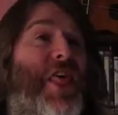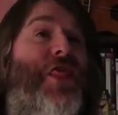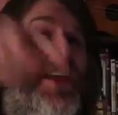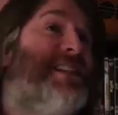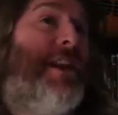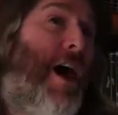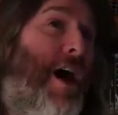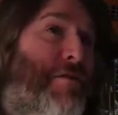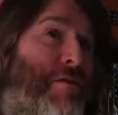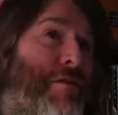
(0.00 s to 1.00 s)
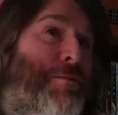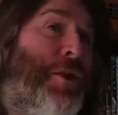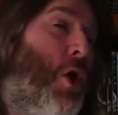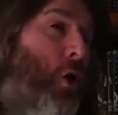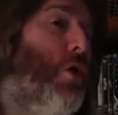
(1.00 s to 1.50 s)
this life
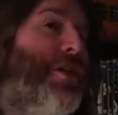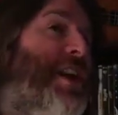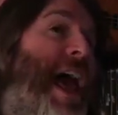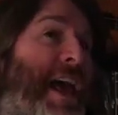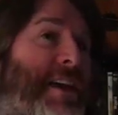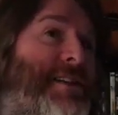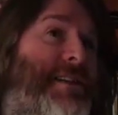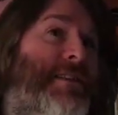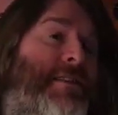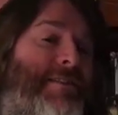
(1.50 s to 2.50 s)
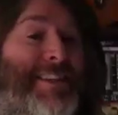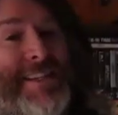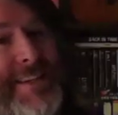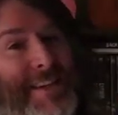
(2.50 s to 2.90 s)
or the next. He's